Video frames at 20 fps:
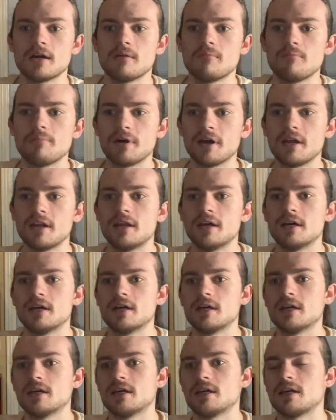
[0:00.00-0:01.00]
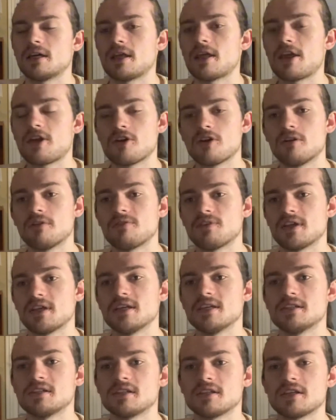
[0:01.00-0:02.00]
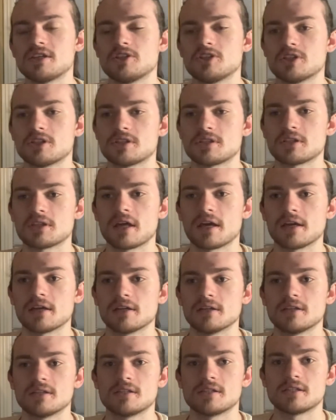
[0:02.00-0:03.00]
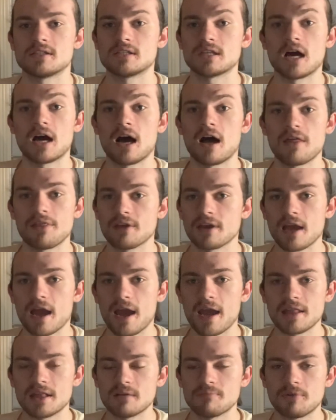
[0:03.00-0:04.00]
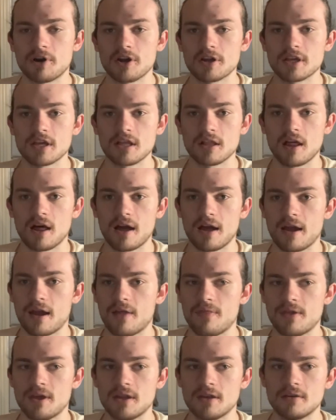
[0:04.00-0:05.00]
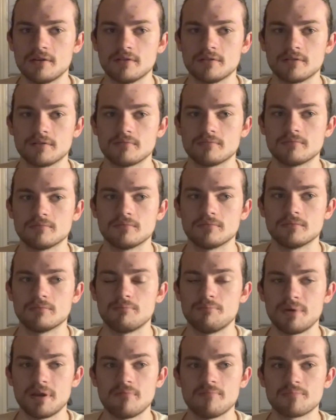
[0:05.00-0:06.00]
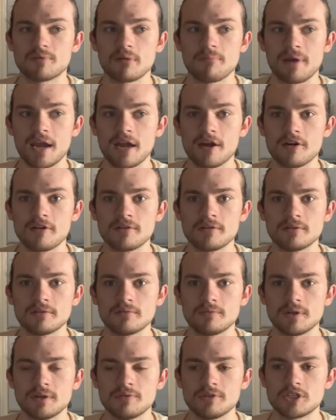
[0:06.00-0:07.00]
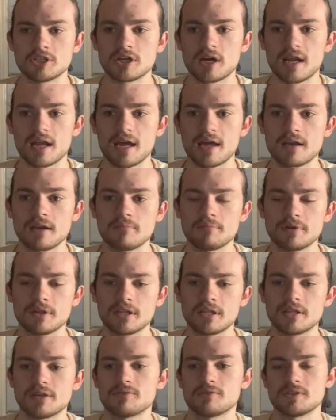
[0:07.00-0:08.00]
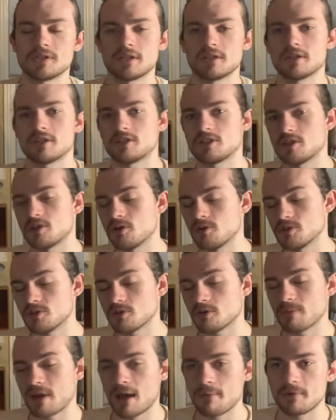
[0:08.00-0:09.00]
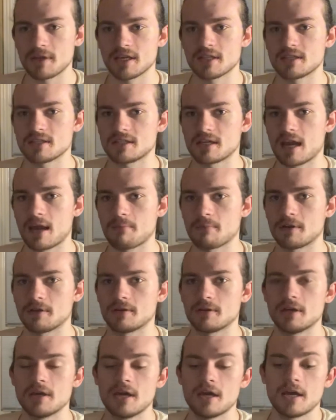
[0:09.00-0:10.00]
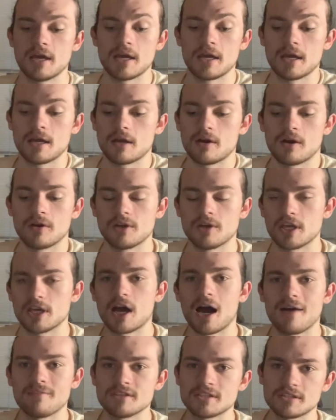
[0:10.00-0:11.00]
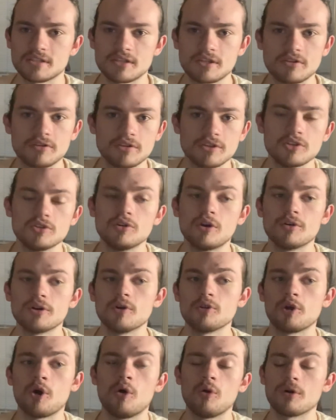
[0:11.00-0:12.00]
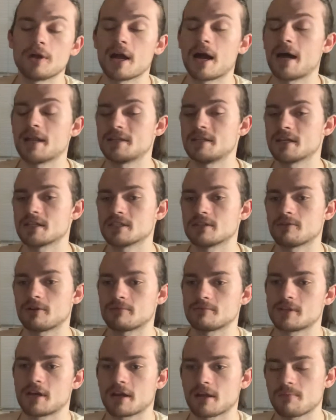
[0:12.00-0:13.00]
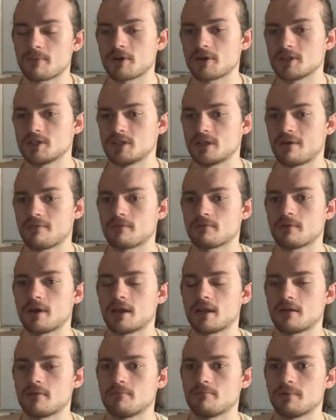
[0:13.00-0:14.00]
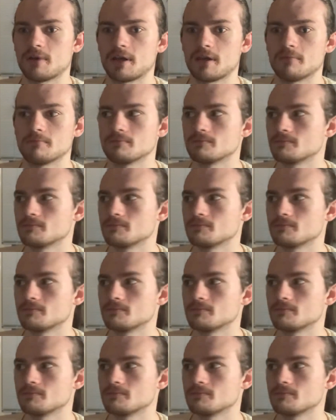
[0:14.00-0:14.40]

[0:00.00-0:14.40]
but he could have easily just like saw the guy in the parking lot and then been prepared when he was shot at, but there was like this snowstorm happening at the time, and obviously you don't know the whole context of what I'm talking about because you haven't read it. But